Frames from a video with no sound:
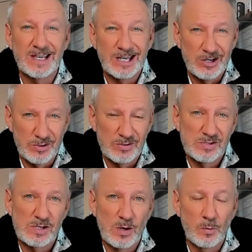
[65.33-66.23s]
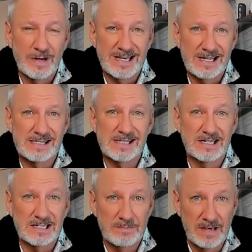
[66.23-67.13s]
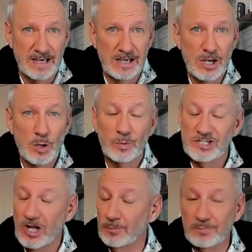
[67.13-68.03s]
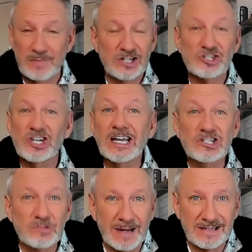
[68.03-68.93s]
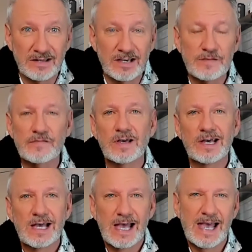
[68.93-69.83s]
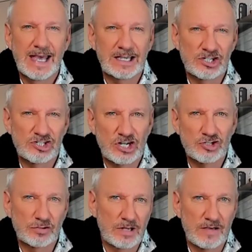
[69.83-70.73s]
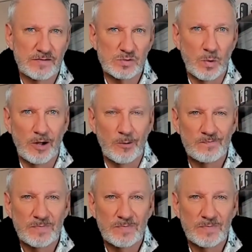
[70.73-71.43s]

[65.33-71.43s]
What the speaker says: Here's what he had said to me, which helped me, changed my life, and can change your life as well.